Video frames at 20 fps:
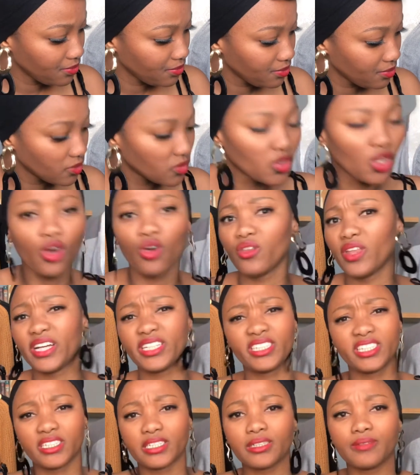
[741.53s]
No, that's
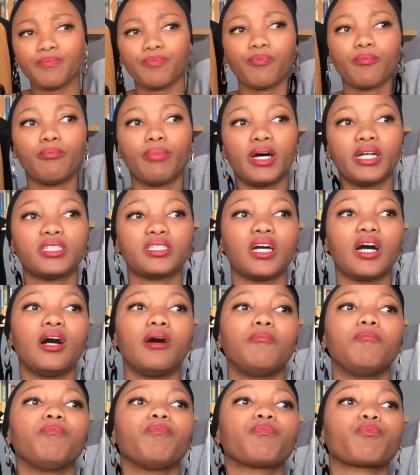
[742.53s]
it. But
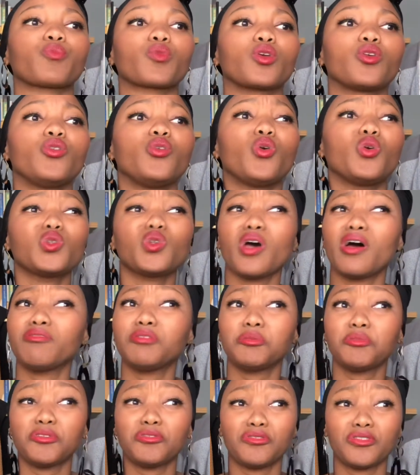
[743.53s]
you also have to
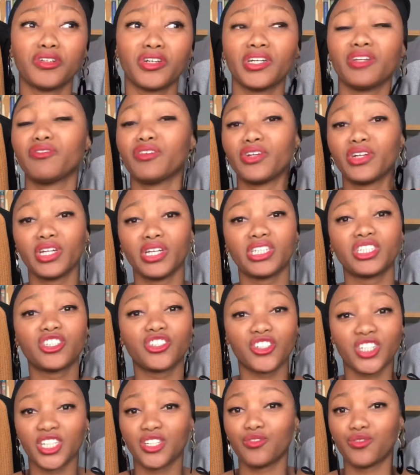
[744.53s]
be very, very
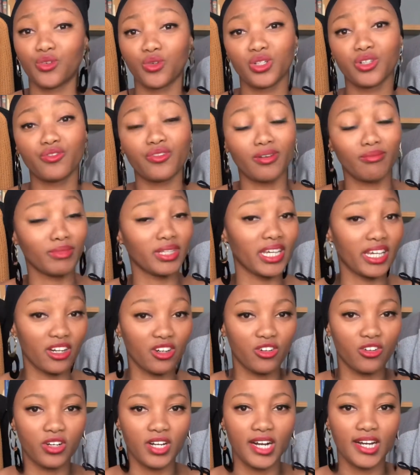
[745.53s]
straightforward from the
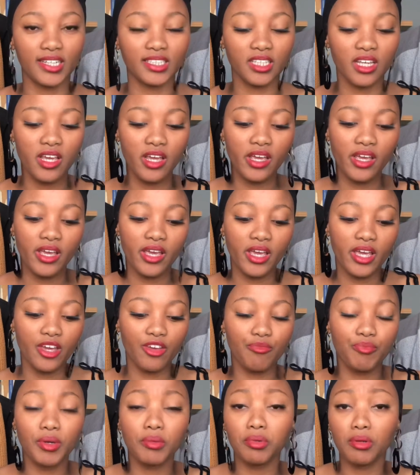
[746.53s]
get-go, guys. If
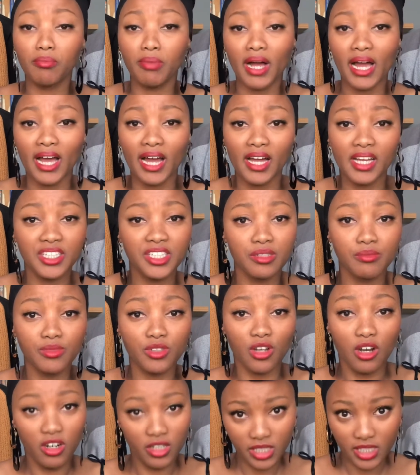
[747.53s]
people buy items
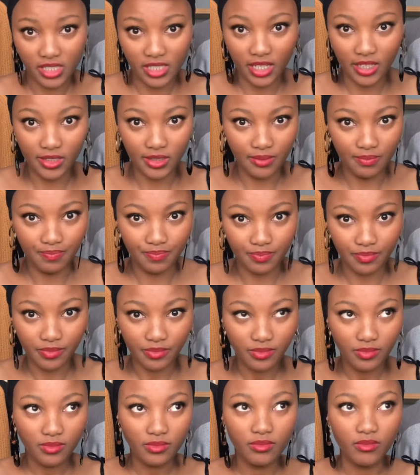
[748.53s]
on sale,
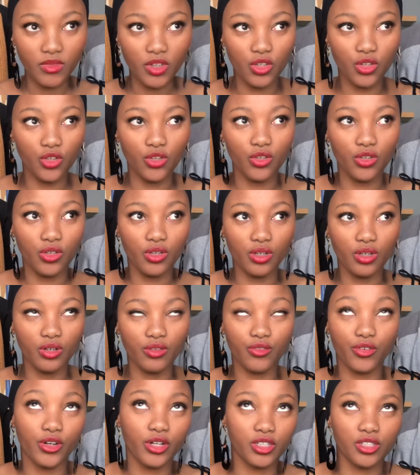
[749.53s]

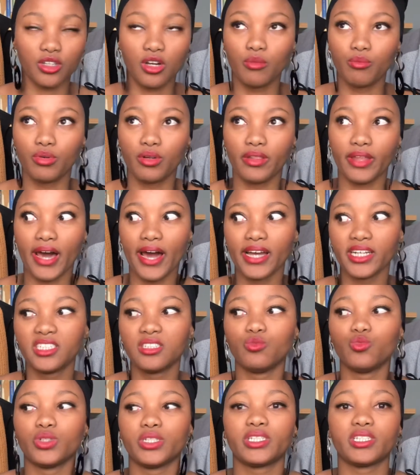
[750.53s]
for example, the item
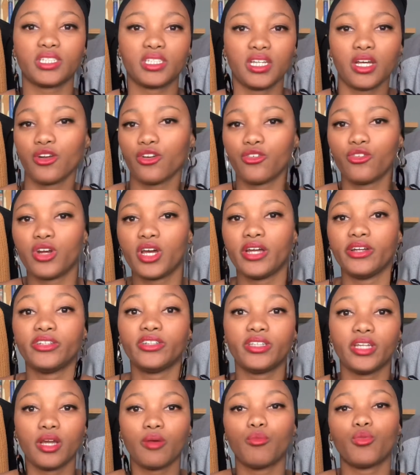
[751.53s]
was 600 Rand,
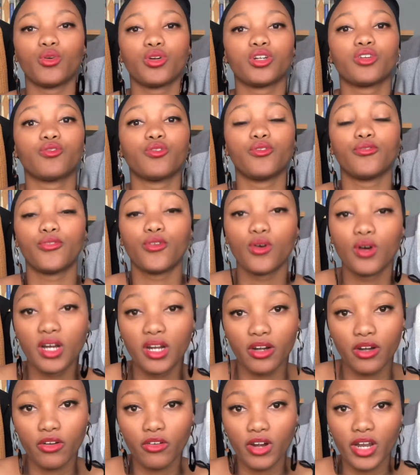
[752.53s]
they bought it for
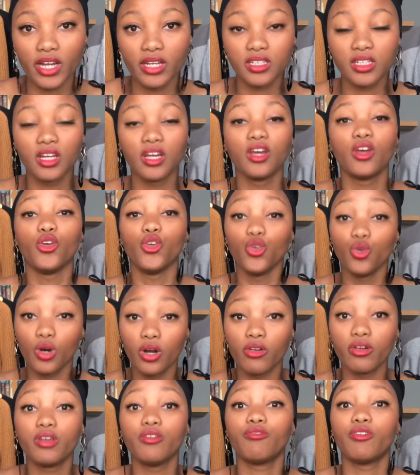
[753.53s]
400 Rand, you are
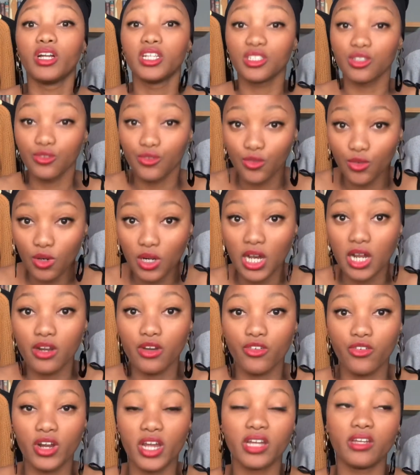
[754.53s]
refunding 400
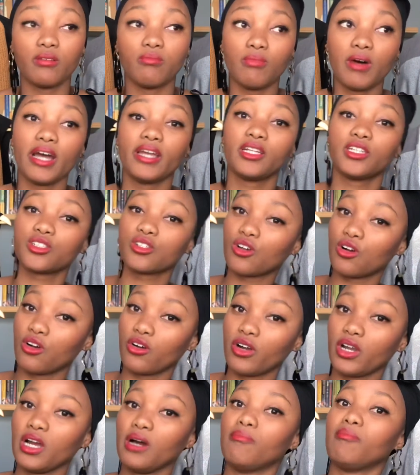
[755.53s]
Rand minus
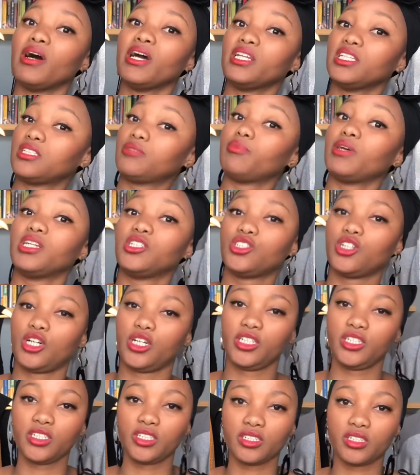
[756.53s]
courier, minus bank
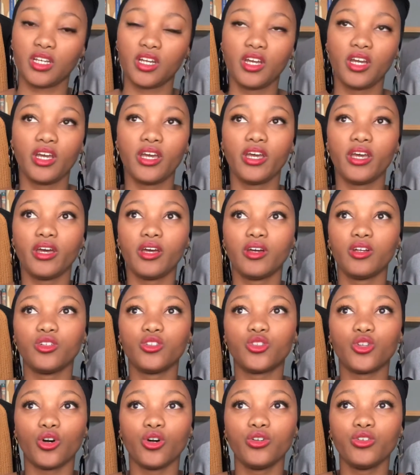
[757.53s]
charges.
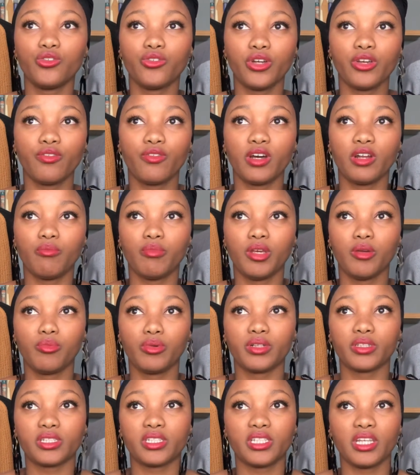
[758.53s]
Don't refund people
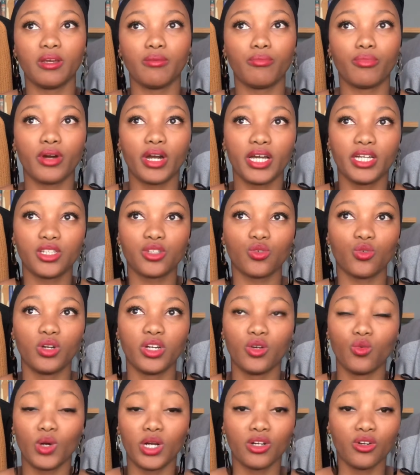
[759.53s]
the same price all in
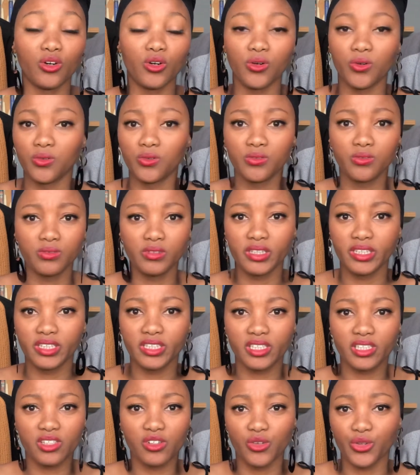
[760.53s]
one go.
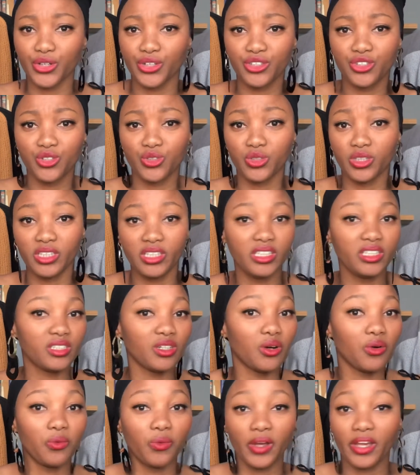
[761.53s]
It's going to eat
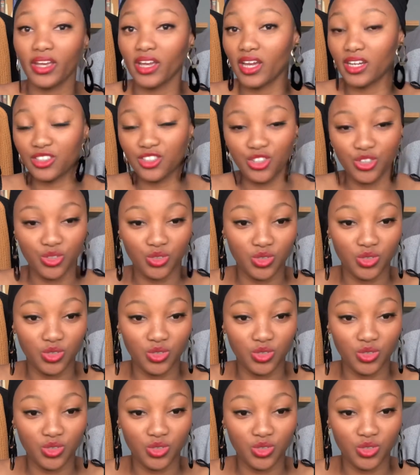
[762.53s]
away at you.